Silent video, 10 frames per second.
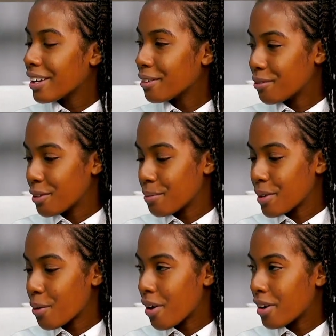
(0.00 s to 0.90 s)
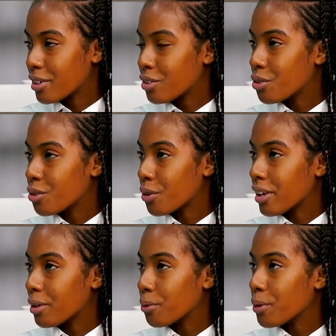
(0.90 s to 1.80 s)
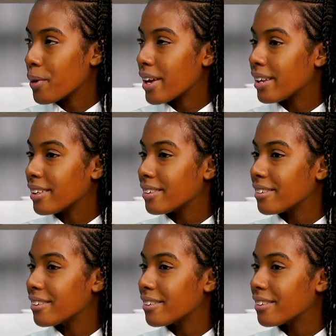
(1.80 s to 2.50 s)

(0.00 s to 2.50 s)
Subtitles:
confirmed I wanted to join, we went